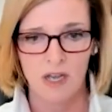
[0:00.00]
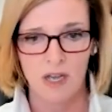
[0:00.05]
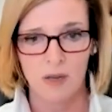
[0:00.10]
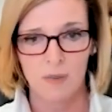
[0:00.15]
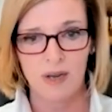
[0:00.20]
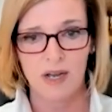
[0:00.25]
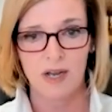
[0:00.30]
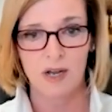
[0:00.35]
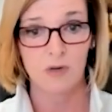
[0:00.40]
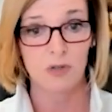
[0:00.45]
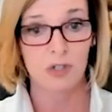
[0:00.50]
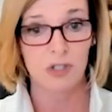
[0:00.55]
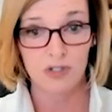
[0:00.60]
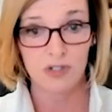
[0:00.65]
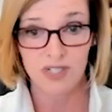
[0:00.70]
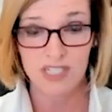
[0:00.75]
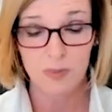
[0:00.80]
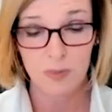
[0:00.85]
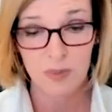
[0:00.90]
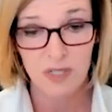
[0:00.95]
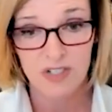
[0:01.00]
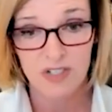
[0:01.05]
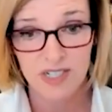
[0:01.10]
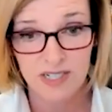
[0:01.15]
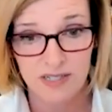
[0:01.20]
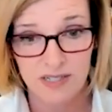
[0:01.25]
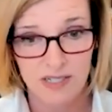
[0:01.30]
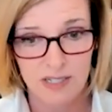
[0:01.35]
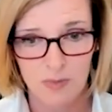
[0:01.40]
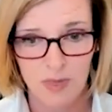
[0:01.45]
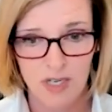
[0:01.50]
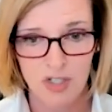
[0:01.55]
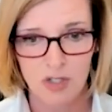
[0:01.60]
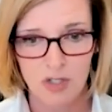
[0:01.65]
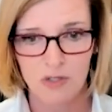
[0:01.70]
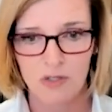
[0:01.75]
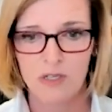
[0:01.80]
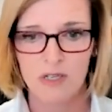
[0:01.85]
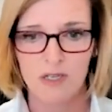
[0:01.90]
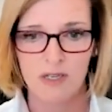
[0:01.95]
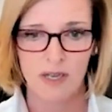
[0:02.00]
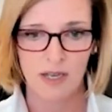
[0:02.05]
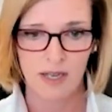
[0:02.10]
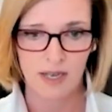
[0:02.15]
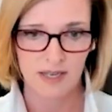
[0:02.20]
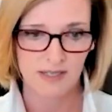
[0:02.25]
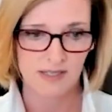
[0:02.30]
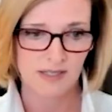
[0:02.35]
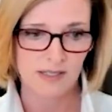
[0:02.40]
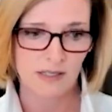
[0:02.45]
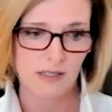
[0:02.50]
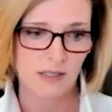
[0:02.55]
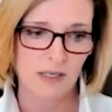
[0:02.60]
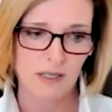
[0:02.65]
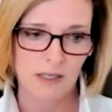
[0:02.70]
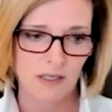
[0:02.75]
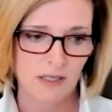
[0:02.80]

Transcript: about your experience, especially as